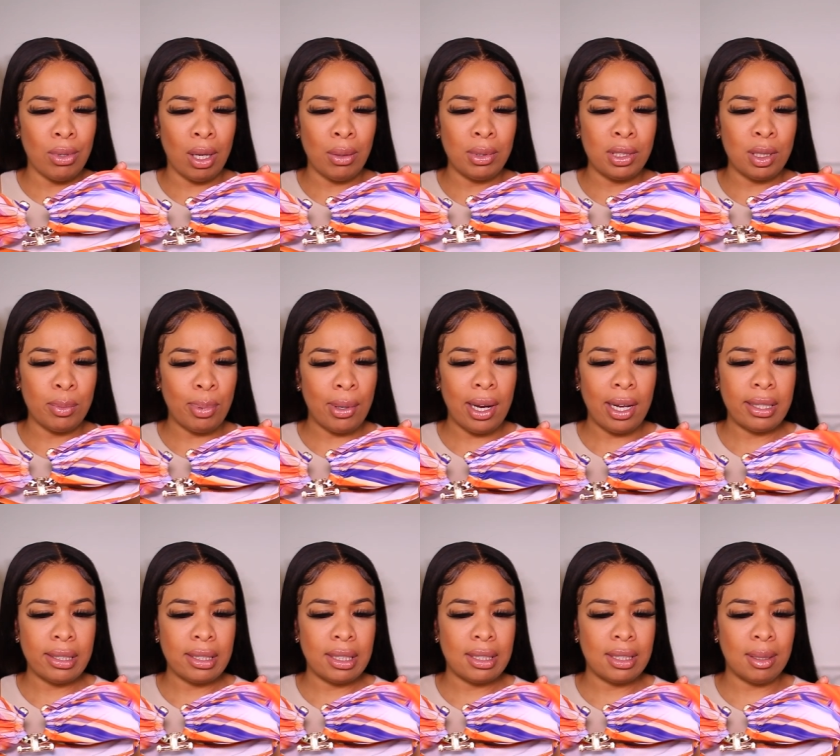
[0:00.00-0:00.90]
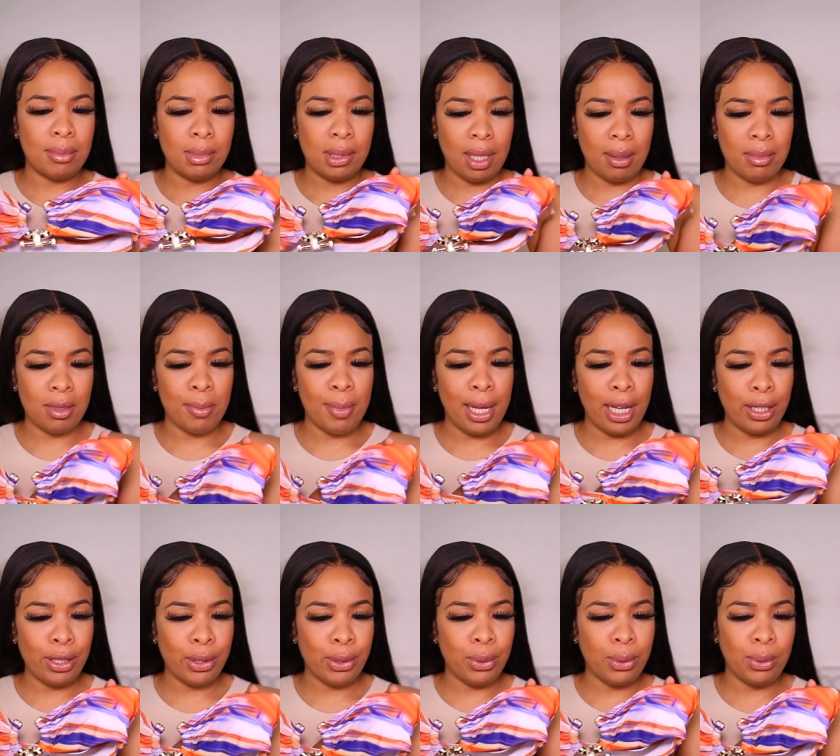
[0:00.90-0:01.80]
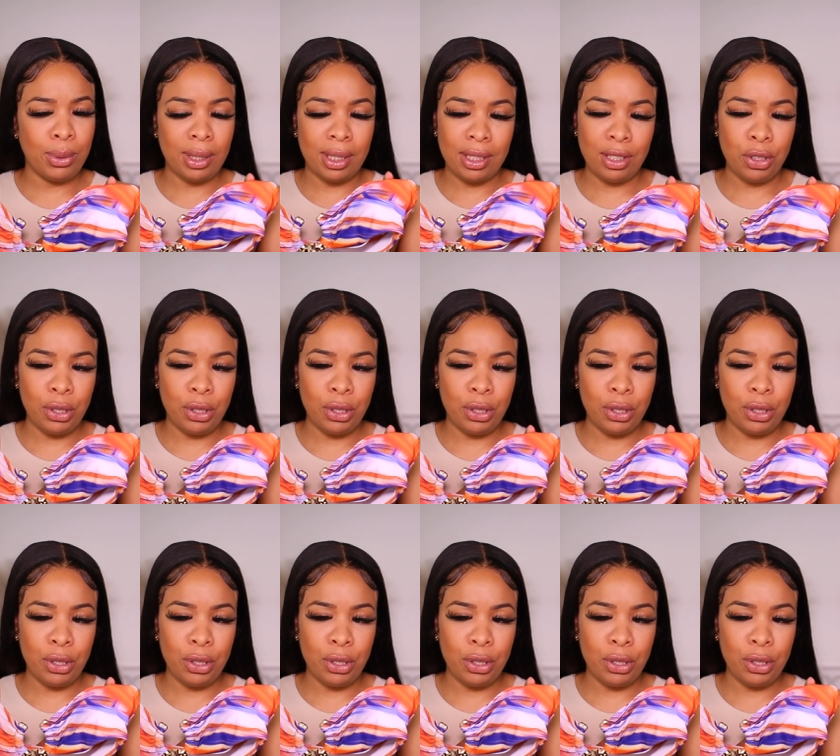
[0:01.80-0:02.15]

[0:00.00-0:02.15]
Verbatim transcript: I was surprised because sometimes bandeaus is